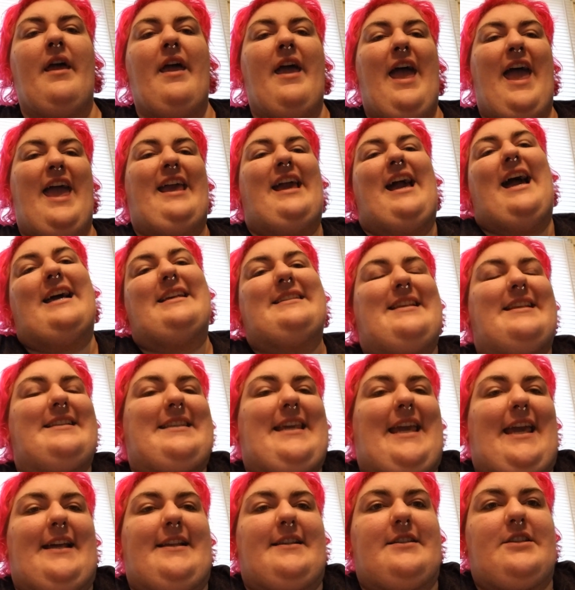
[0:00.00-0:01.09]
Hey guys, it's
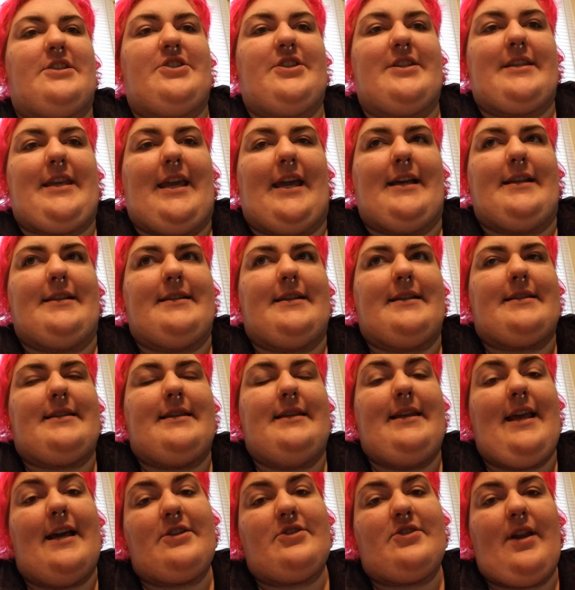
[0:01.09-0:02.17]
Kansas, just Kansas.
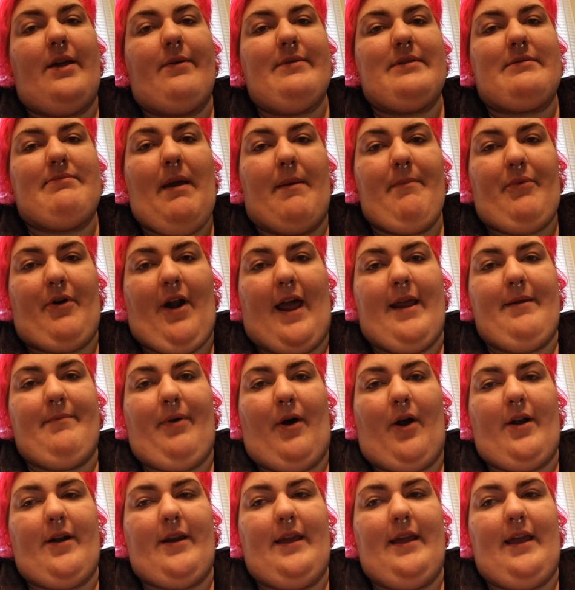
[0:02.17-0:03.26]
Yesterday was my pride
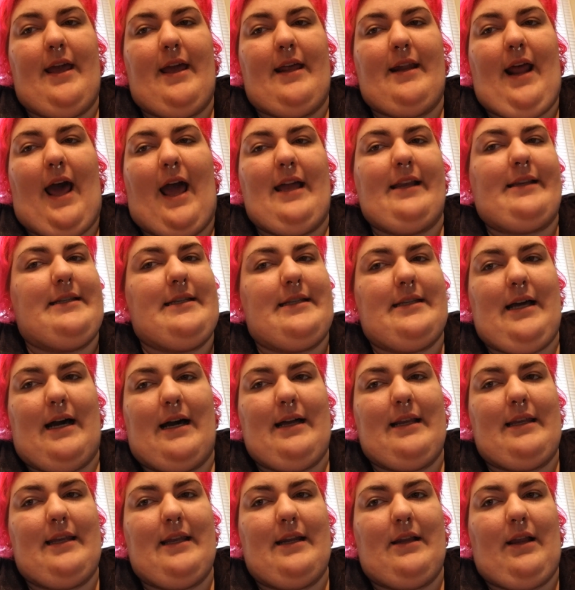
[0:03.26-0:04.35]
party and I did
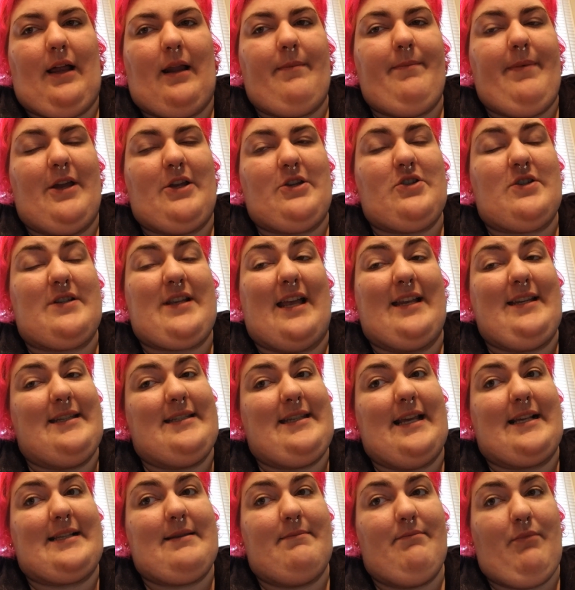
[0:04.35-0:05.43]
not get a lot of pictures. I did
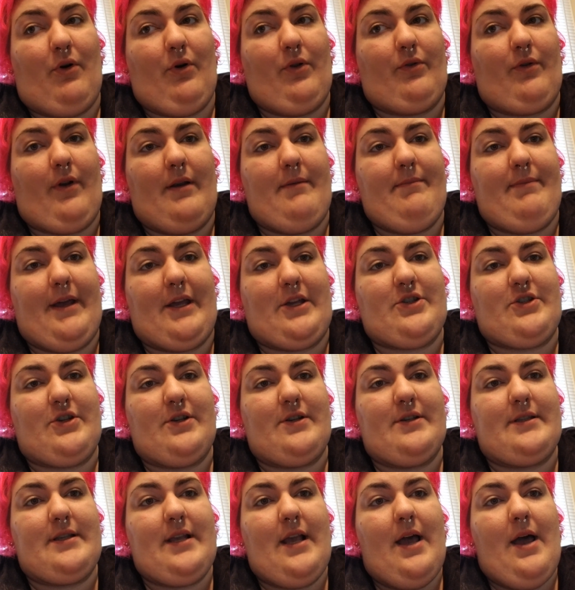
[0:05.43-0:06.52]
take some Polaroid
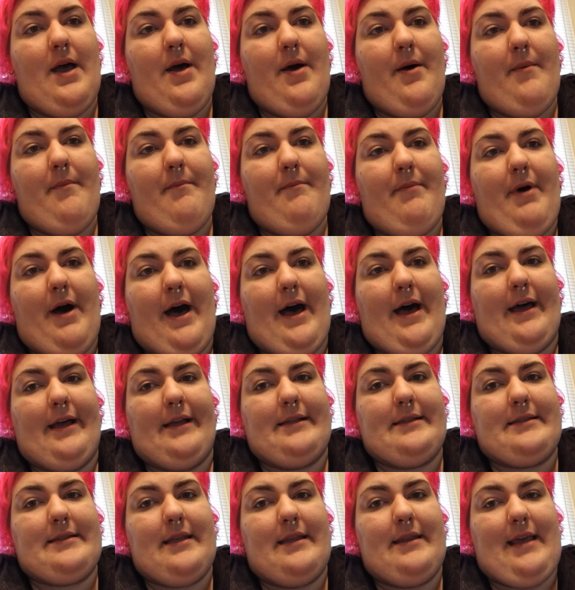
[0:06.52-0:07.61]
pictures, but
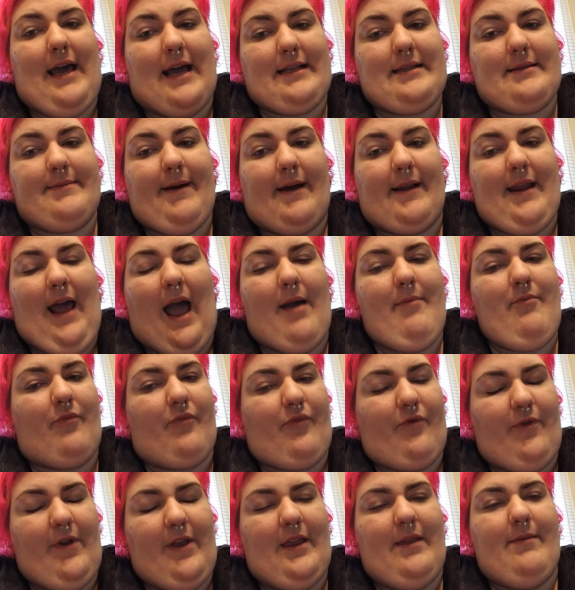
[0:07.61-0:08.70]
that's about it. I'm
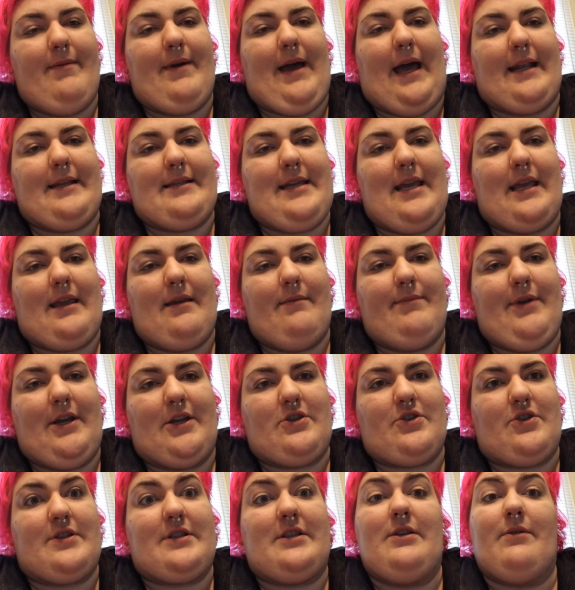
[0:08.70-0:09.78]
really bad at taking
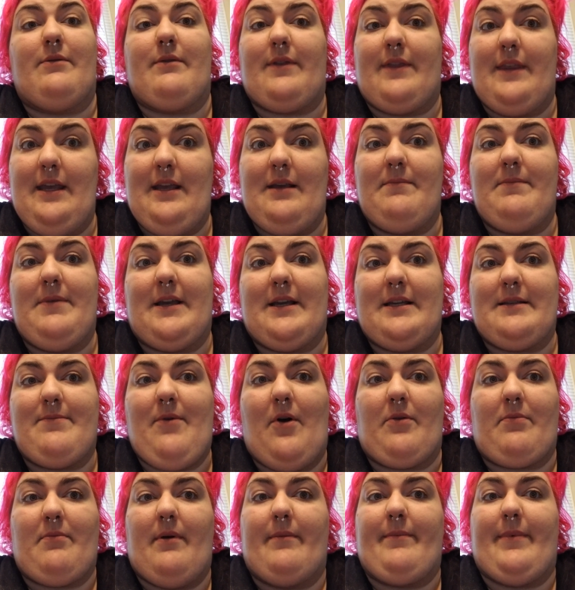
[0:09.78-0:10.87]
pictures, and you would think because
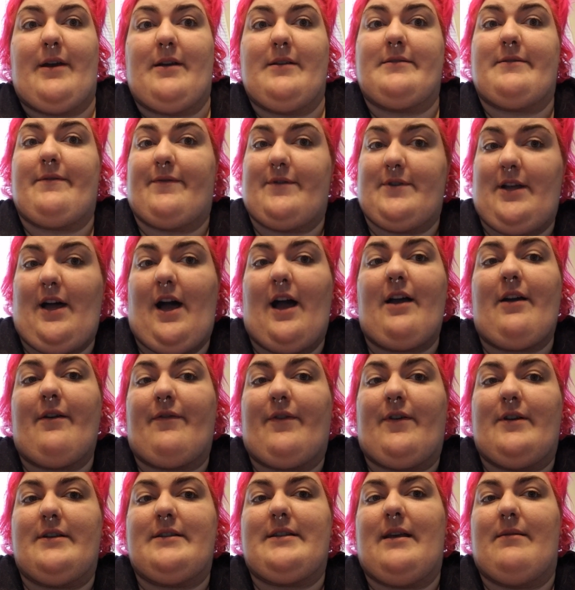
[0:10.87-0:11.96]
both my parents are
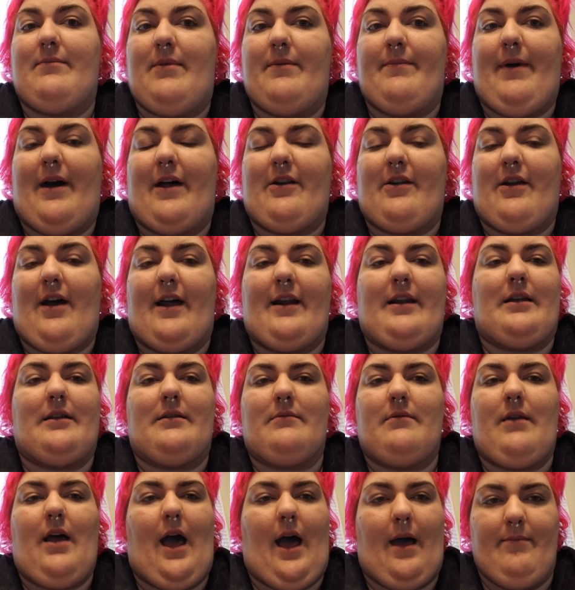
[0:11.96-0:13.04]
photographers, I'd be better at it.
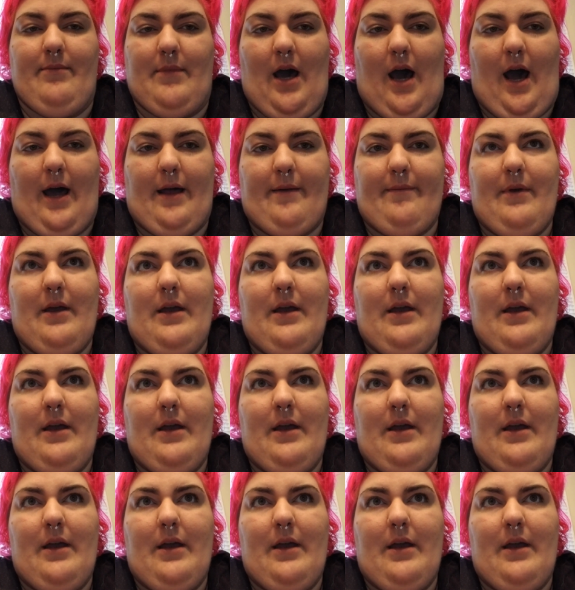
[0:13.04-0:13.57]
I'm not.